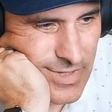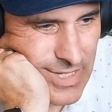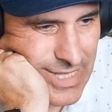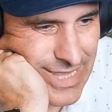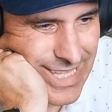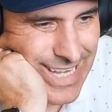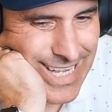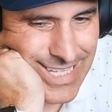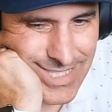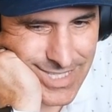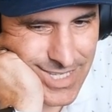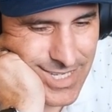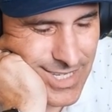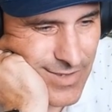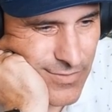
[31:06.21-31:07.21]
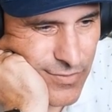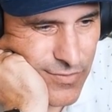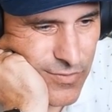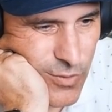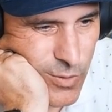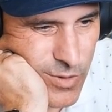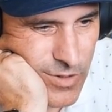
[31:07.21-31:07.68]
Lad's gonna hit
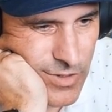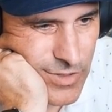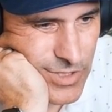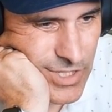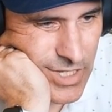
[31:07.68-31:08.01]
Forge,